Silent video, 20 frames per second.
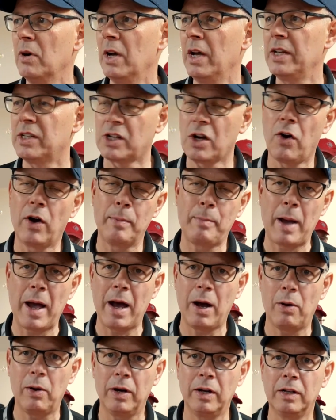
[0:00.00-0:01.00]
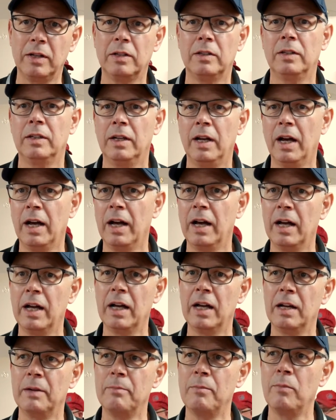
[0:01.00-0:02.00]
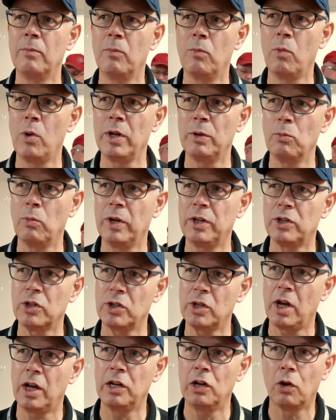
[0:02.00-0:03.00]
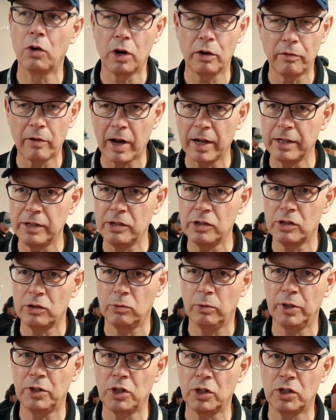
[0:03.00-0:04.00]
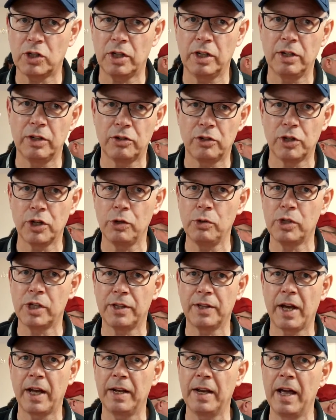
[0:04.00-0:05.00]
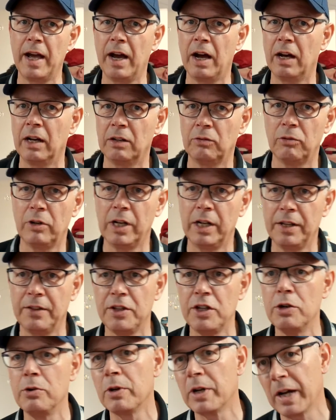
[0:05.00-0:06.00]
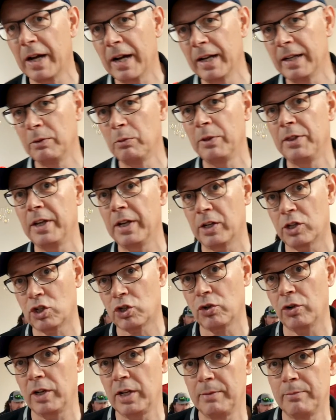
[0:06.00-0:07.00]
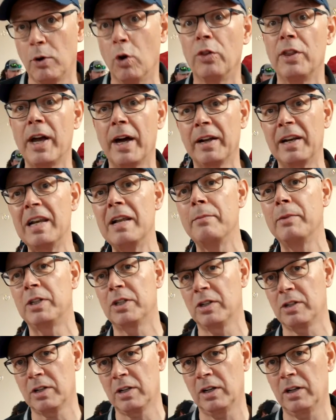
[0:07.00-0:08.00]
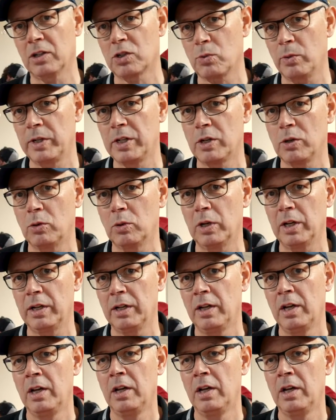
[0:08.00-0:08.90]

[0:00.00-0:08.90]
it's high power. We're just a longer range. We're just introducing that now, really, in the UK with the Extreme or the Unlimited class, we call it,